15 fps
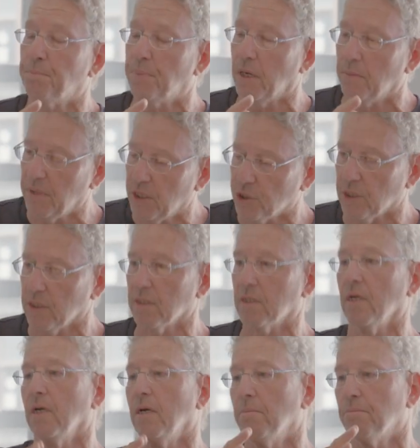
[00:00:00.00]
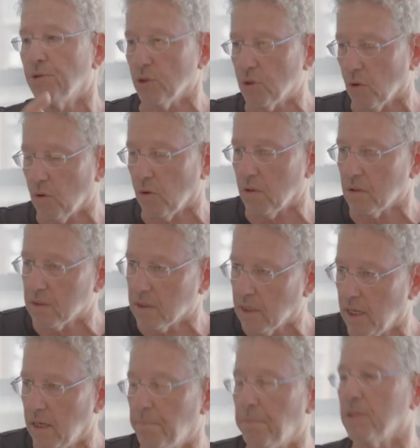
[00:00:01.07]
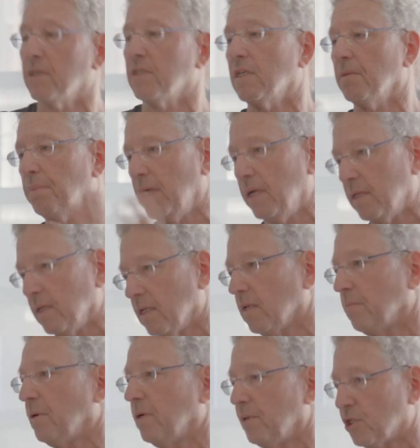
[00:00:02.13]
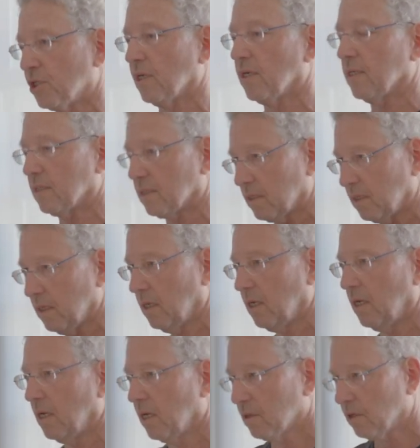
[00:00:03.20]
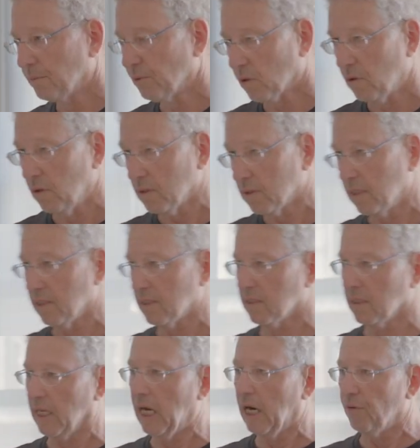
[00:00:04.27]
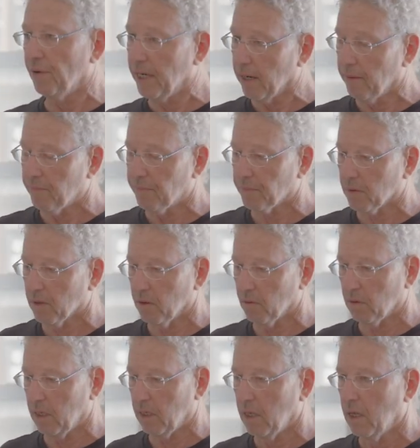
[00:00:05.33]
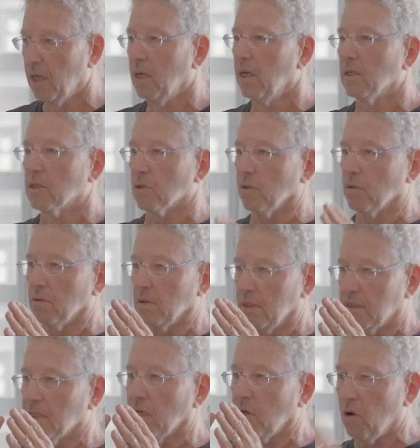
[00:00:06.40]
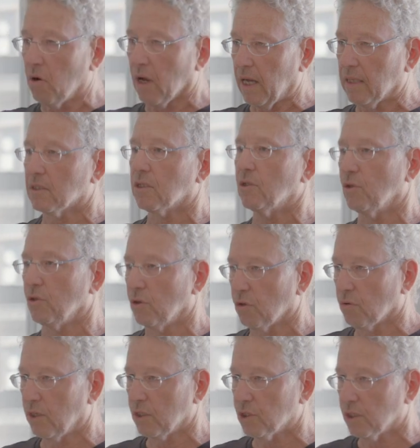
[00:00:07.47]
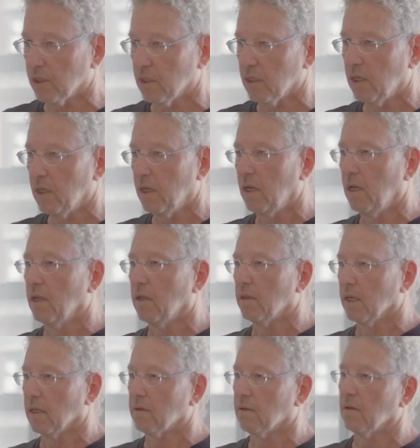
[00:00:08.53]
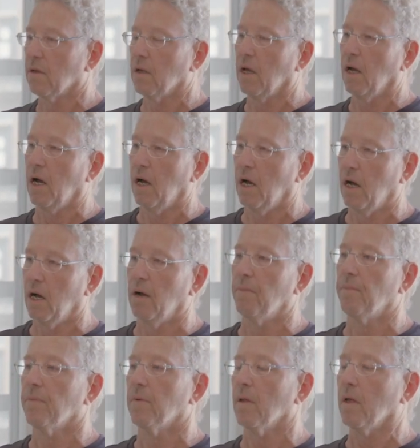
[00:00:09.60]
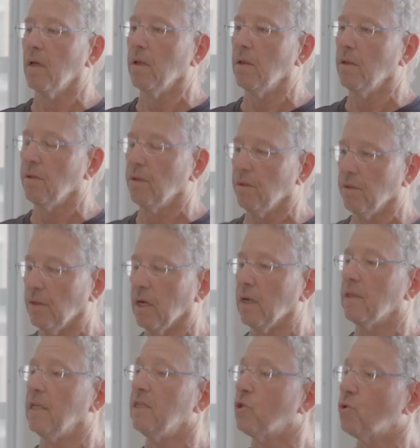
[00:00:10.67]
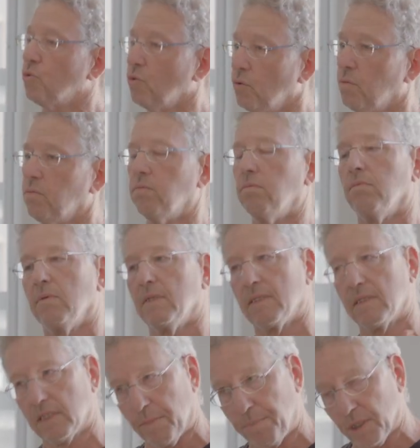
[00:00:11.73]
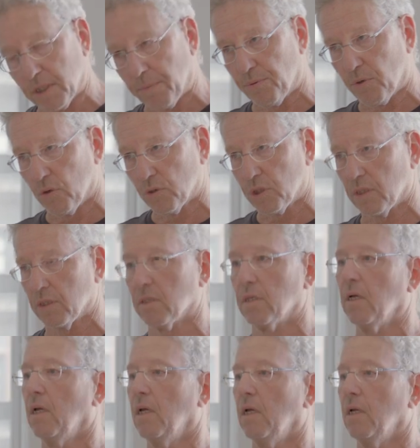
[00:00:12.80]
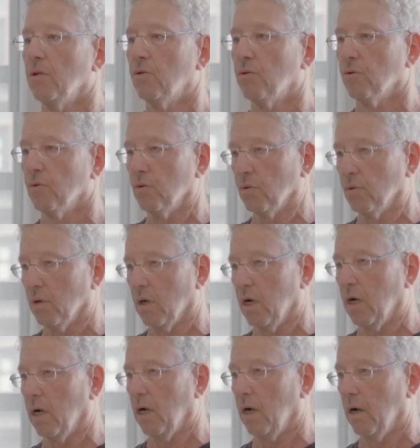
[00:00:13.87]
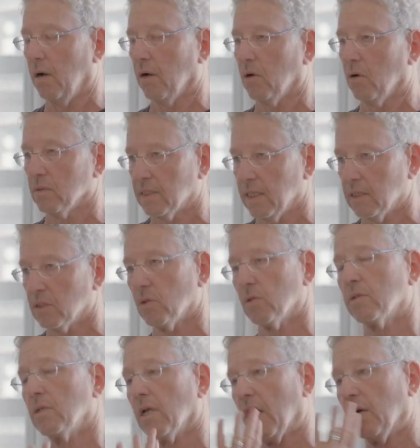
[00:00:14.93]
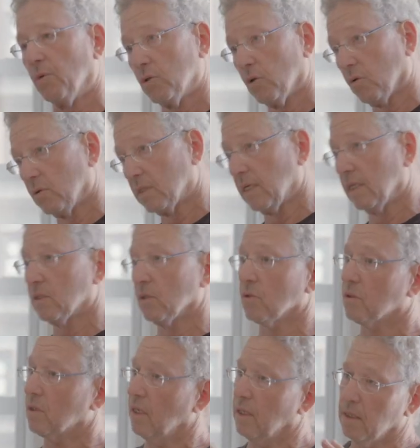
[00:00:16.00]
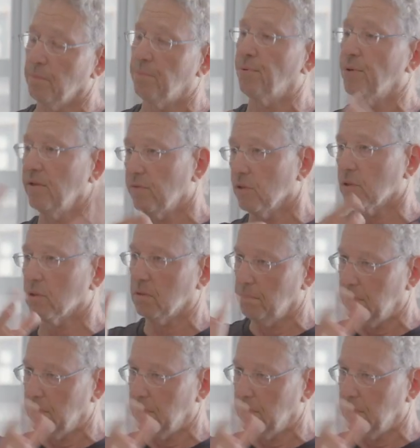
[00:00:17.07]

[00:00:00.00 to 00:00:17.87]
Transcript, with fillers: permissioned protocols can participate in the permissionless cryptocurrencies uh, arena, okay? So this is a long answer to your question that uh, the, these two separate approaches to uh, consensus, Nakamoto consensus and the previous